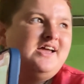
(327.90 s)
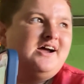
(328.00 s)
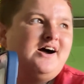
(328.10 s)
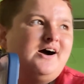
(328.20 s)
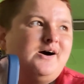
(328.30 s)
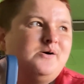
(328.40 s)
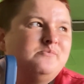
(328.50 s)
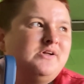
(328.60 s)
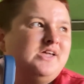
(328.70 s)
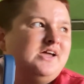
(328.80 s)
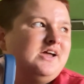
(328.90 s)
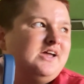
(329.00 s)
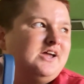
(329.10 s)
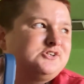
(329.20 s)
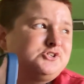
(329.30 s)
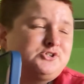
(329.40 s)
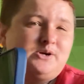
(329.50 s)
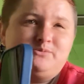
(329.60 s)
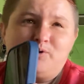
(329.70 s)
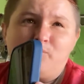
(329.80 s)
um,
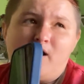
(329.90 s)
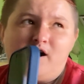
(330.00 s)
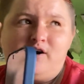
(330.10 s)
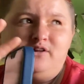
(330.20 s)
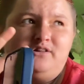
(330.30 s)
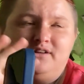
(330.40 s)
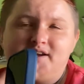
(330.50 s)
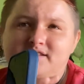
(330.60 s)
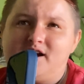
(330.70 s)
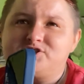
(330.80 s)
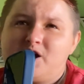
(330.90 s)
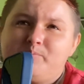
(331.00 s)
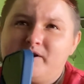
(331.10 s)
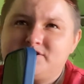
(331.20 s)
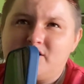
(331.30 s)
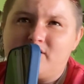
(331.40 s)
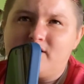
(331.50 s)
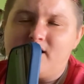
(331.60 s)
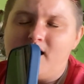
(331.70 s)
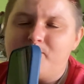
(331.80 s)
extremely well in that shopping center or
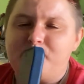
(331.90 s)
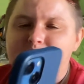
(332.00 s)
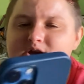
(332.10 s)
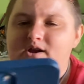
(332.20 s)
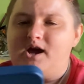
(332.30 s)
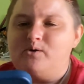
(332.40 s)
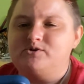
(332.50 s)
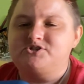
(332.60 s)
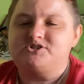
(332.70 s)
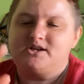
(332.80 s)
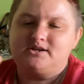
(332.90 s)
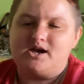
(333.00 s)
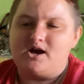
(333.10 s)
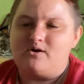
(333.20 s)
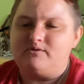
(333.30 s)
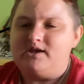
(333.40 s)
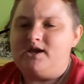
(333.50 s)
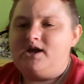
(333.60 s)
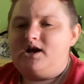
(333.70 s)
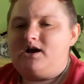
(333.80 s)
not, but I was sitting down
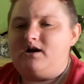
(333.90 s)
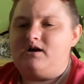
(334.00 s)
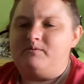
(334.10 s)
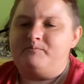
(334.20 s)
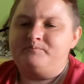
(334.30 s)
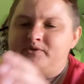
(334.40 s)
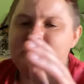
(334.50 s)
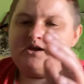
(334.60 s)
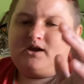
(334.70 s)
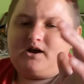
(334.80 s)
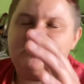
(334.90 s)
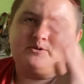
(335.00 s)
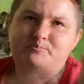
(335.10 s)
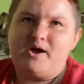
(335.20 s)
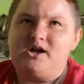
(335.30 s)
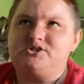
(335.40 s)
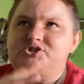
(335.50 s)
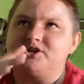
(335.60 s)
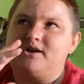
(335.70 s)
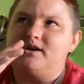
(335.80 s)
um, on the
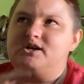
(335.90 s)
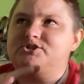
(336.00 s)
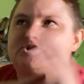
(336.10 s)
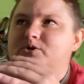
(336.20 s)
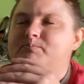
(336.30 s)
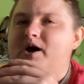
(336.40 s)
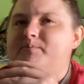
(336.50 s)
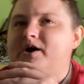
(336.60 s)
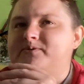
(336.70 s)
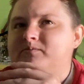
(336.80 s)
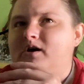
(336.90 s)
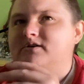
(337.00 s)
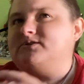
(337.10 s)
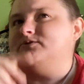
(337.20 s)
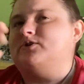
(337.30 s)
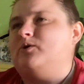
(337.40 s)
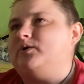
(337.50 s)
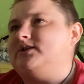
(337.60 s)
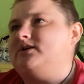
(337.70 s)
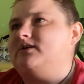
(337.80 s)
bench next to Bed Bath and Beyond because I was going to be
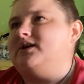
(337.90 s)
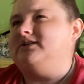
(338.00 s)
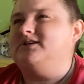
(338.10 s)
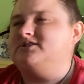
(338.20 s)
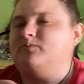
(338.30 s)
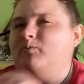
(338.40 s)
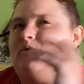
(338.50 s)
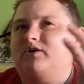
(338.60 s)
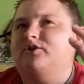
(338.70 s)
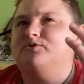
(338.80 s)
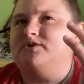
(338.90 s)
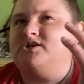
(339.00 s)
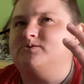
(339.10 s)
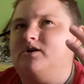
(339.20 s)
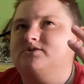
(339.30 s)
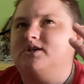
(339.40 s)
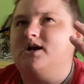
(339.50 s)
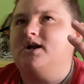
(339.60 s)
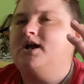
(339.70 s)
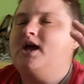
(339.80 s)
in there and get at least one or two things while I was there